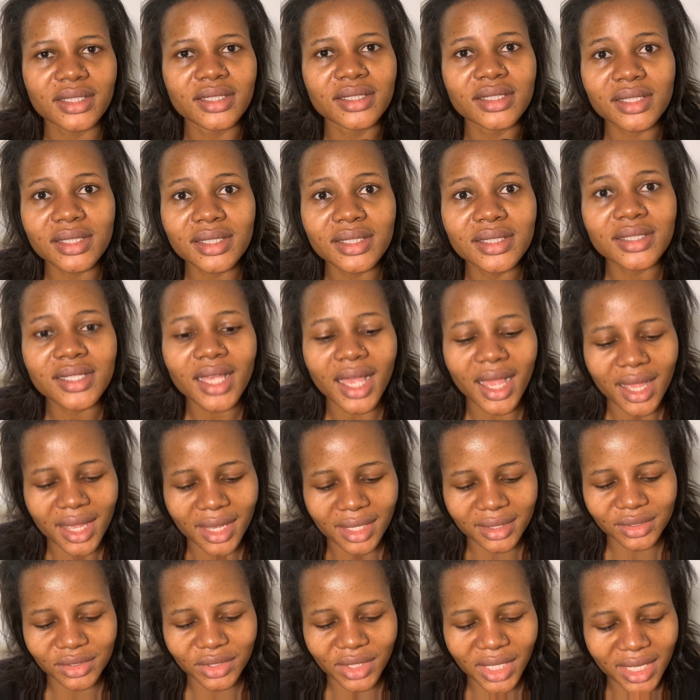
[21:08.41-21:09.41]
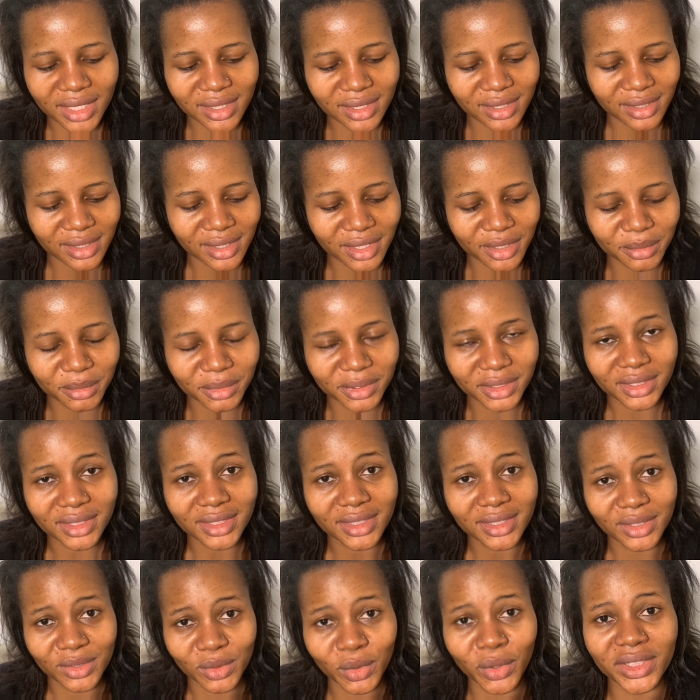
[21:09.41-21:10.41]
It is hard. You guys didn't tell me that
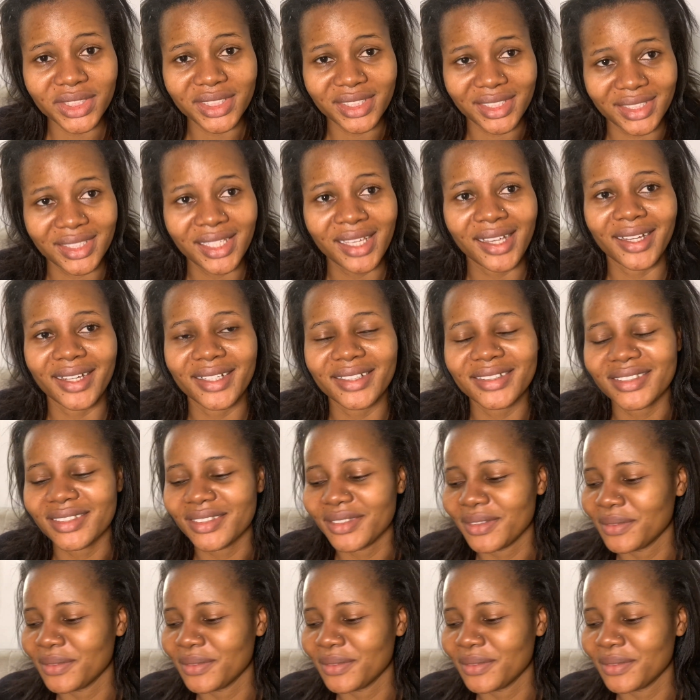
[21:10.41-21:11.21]
it's hard.